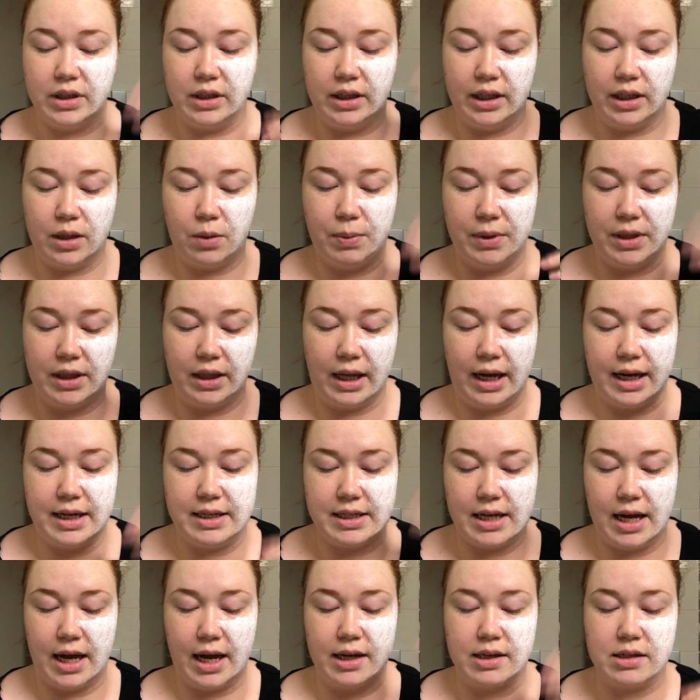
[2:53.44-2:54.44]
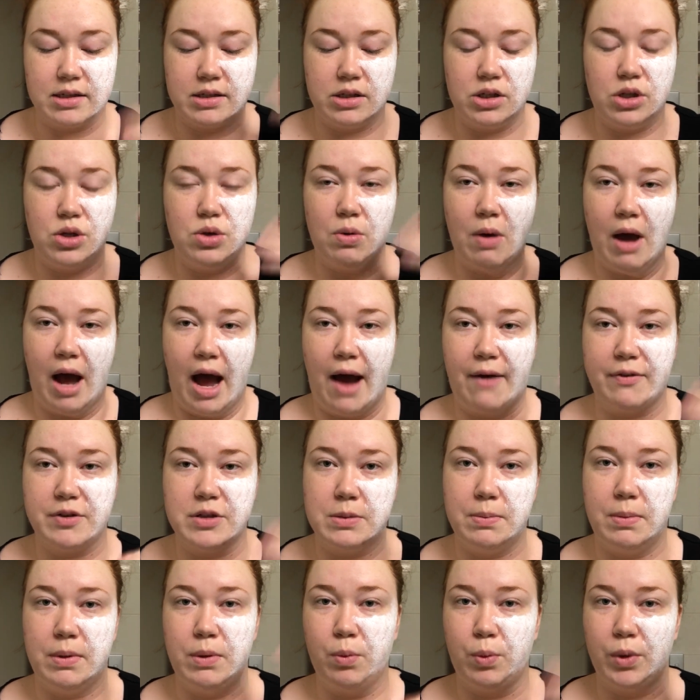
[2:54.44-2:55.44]
Liquid latex, you have
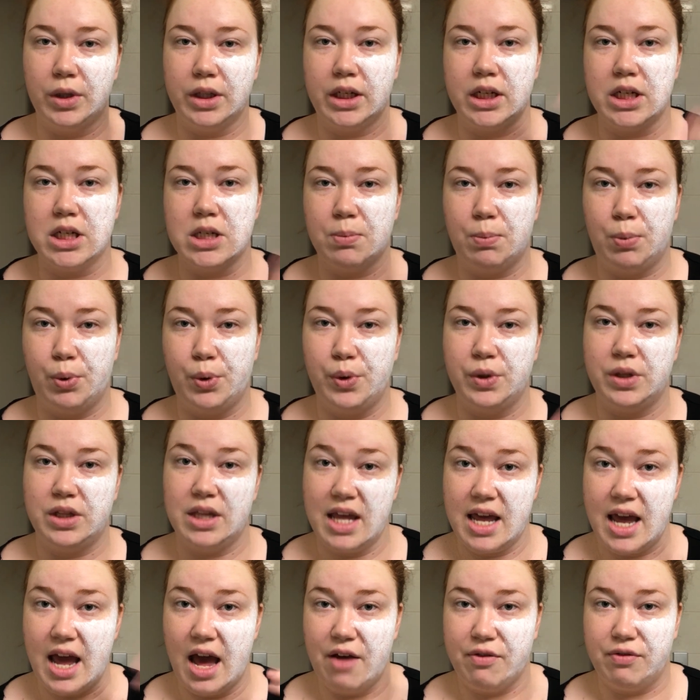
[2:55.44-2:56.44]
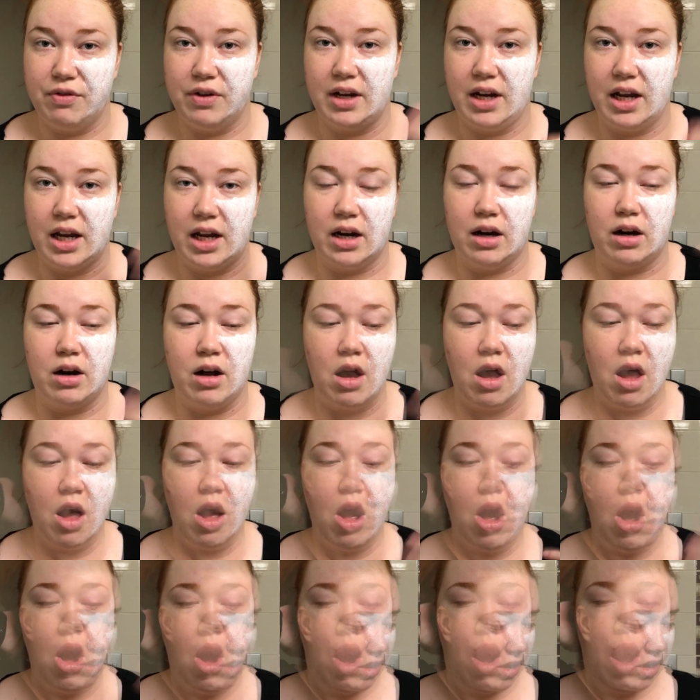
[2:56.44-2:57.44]
to be willing to put the effort in.
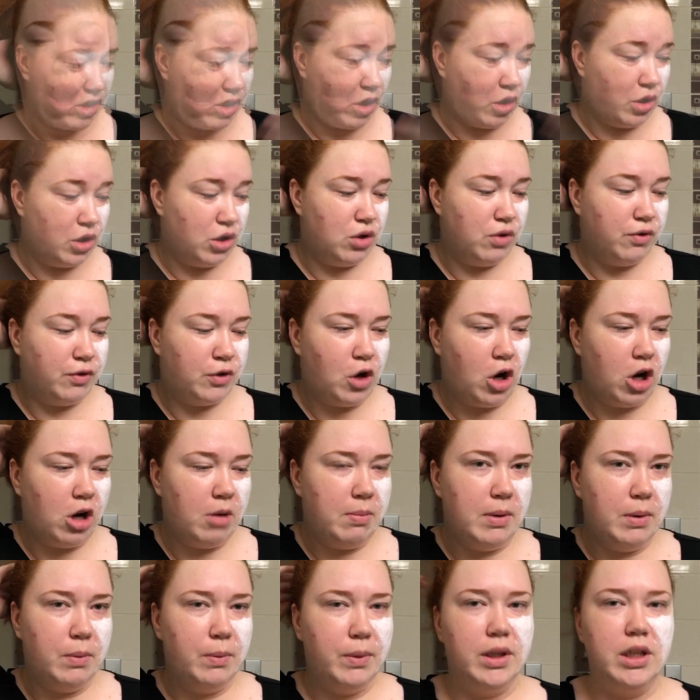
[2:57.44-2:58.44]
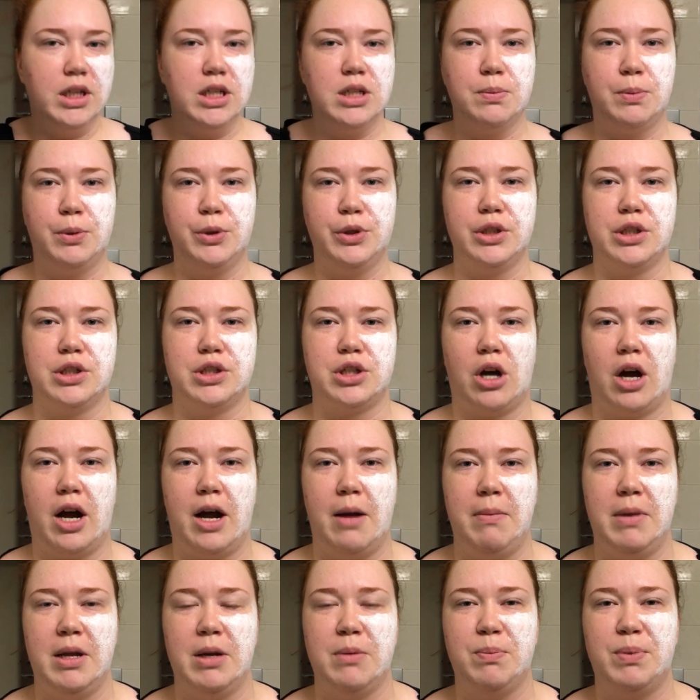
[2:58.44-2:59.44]
So you've got to be willing to put the
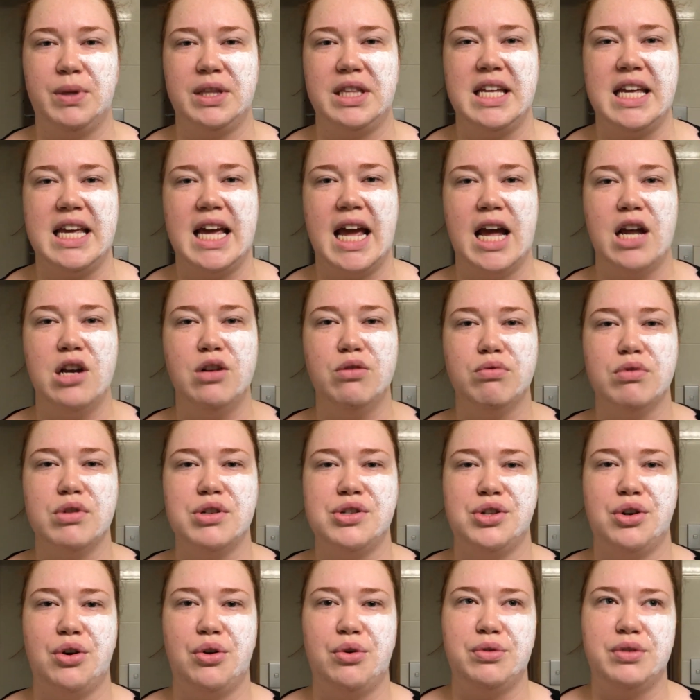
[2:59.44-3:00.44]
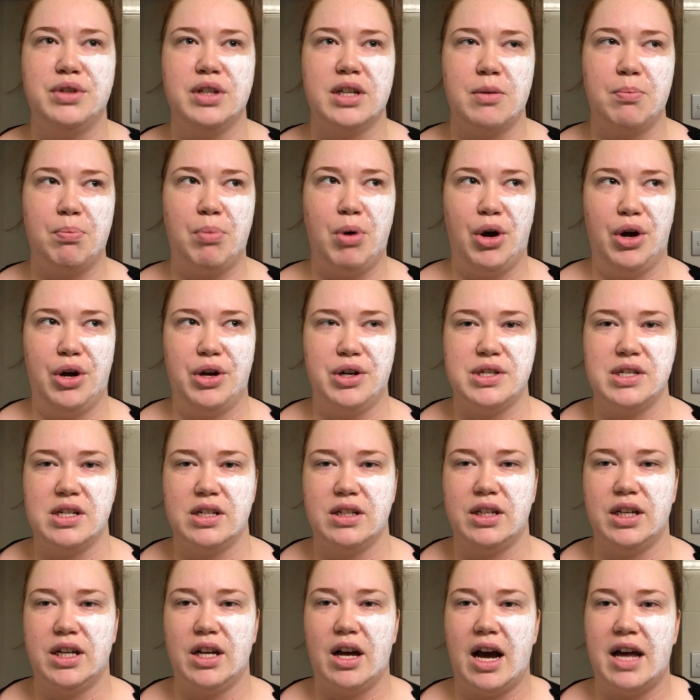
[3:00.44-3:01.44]
time in, but the end result,
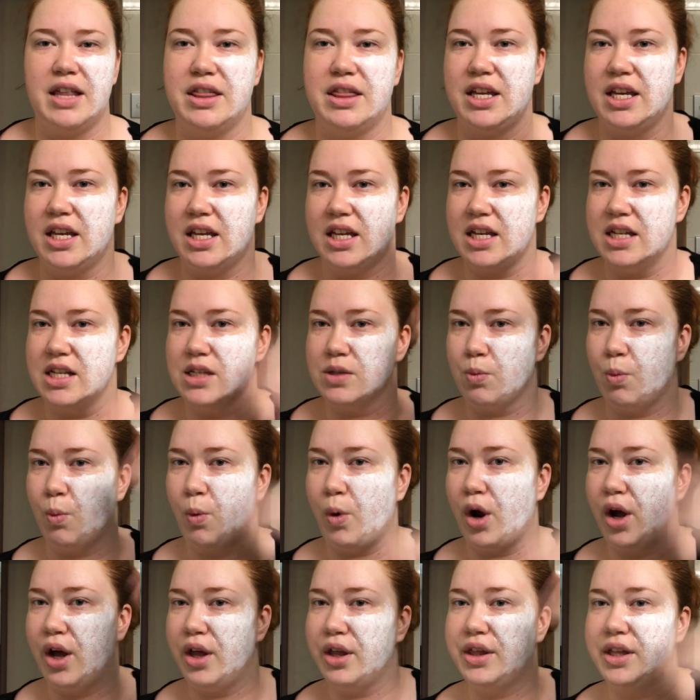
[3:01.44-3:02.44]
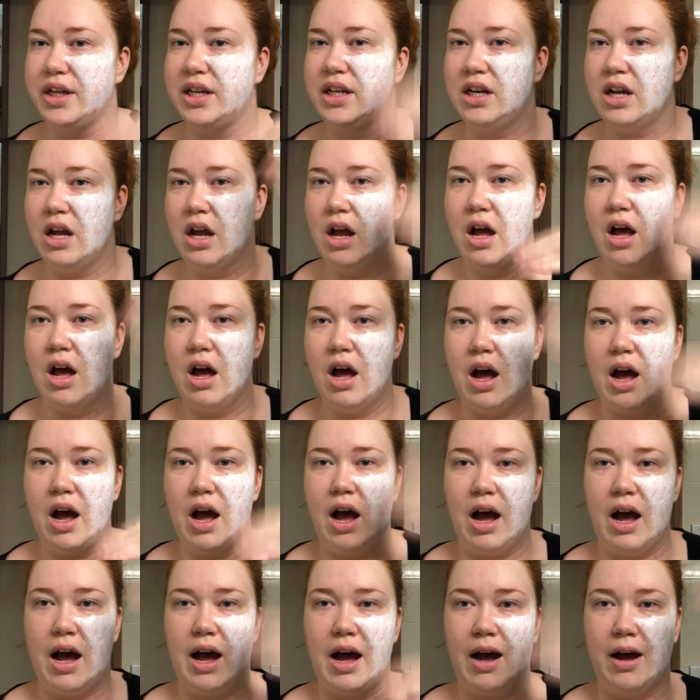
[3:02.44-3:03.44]
personally, think is worth it.
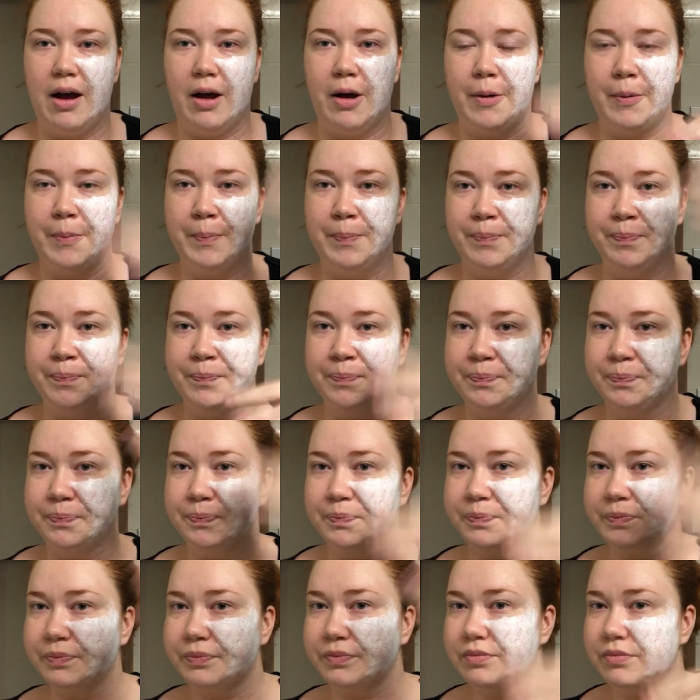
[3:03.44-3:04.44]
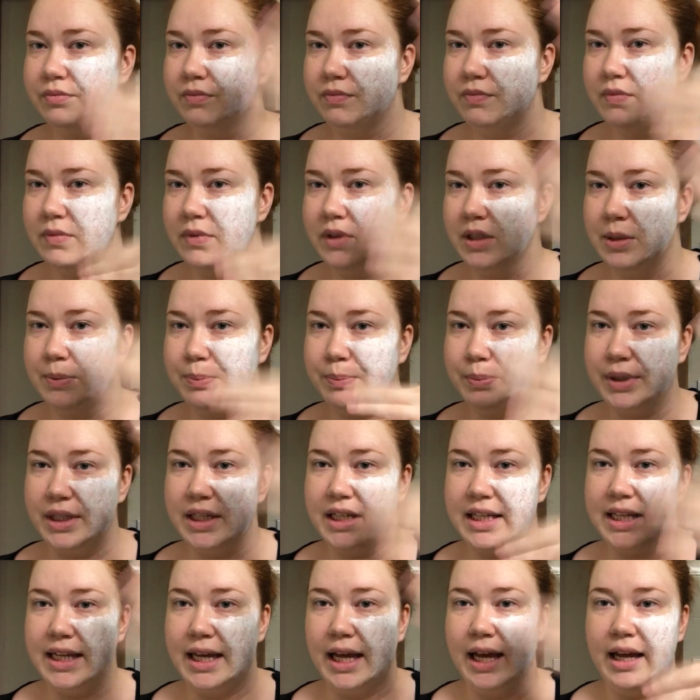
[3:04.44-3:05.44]

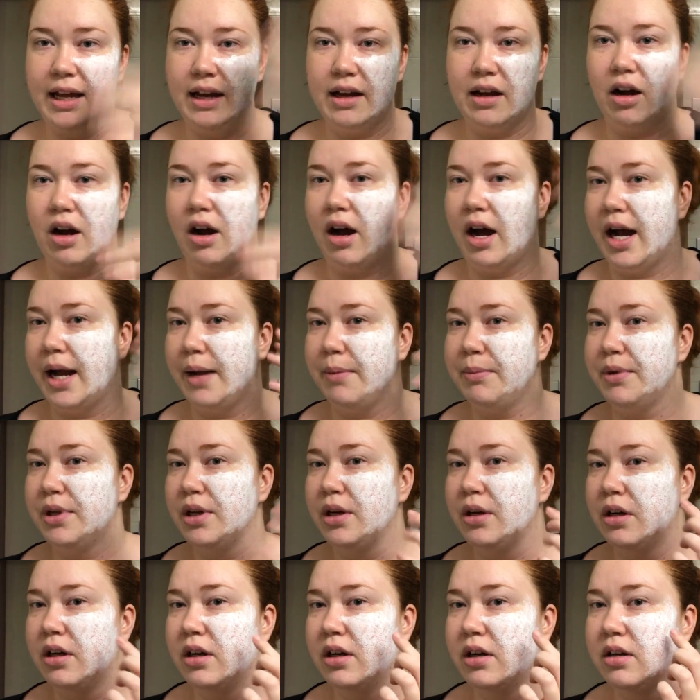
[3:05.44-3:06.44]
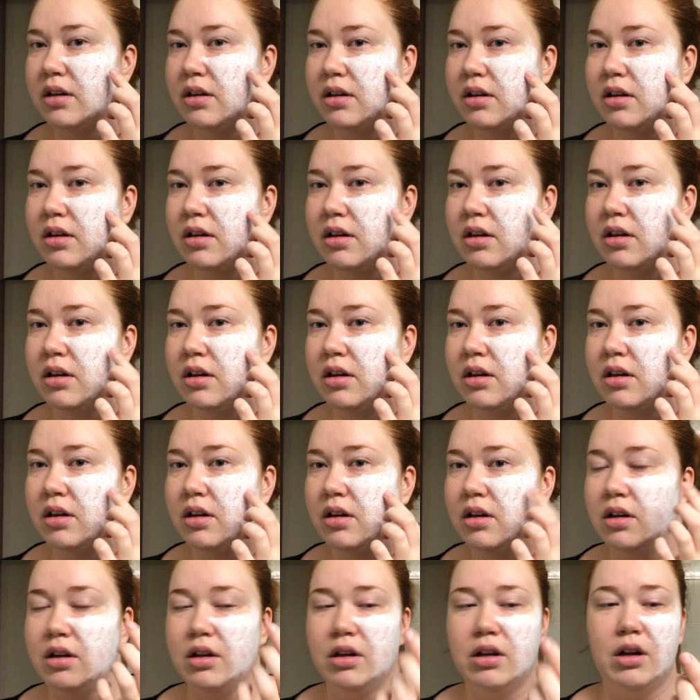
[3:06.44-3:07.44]
But yeah, I'm gonna
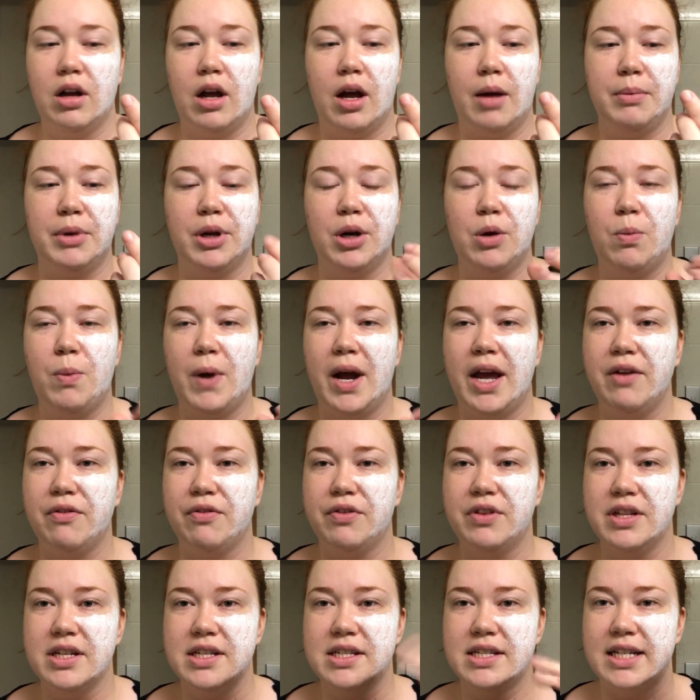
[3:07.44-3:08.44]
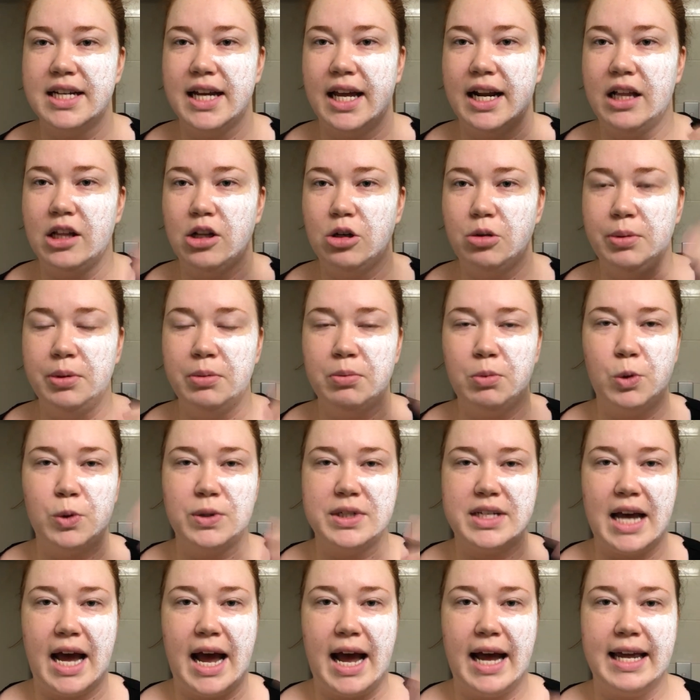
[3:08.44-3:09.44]
wait for this to get a little bit
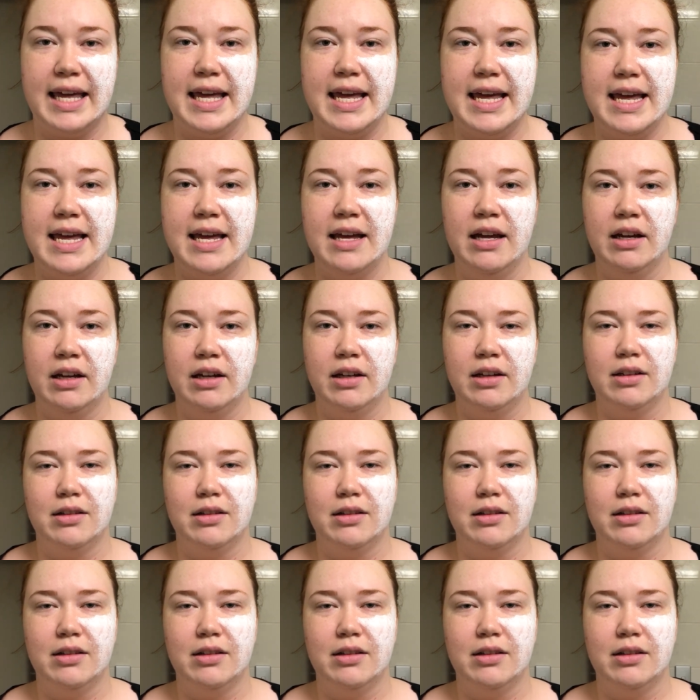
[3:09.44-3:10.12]
more tacky.